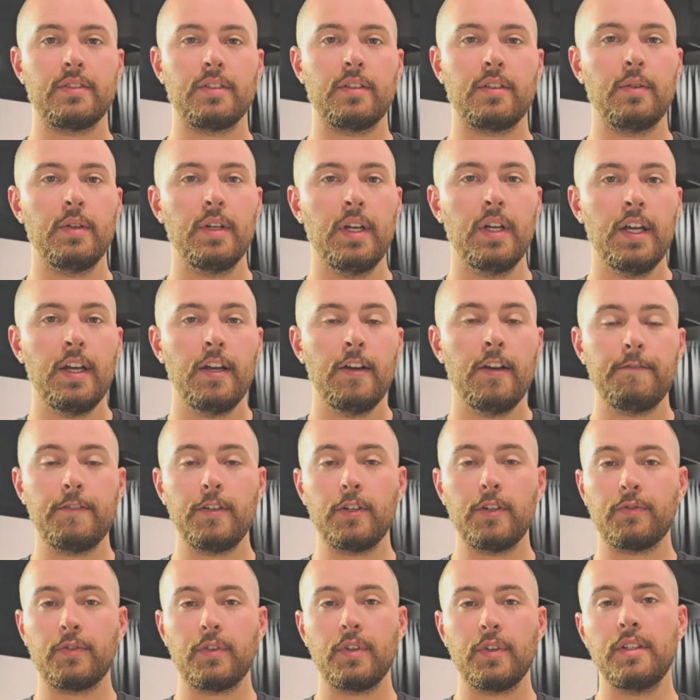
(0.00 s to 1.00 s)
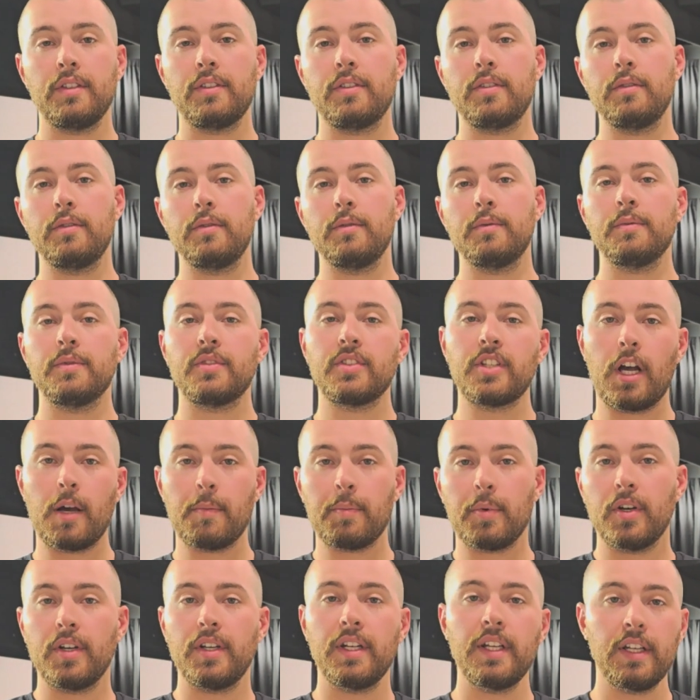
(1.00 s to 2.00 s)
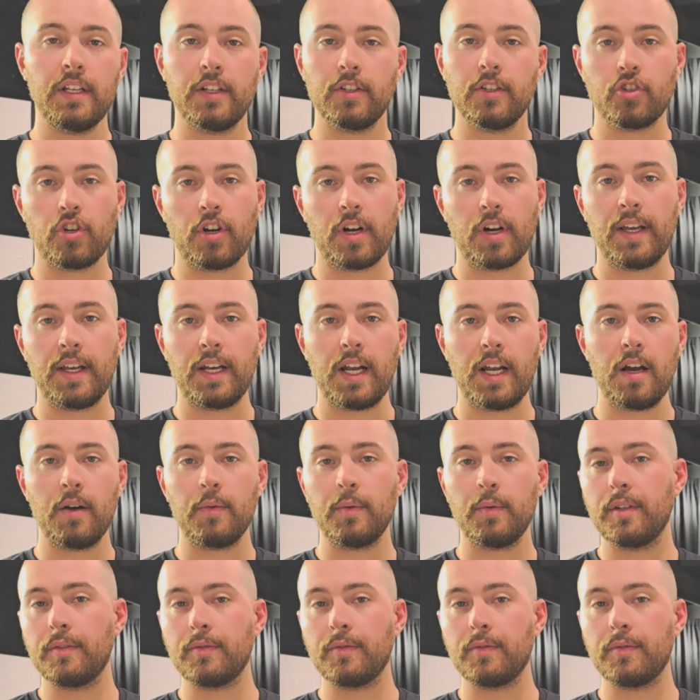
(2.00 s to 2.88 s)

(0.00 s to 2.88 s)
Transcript: So feel free to stop on in and try it out.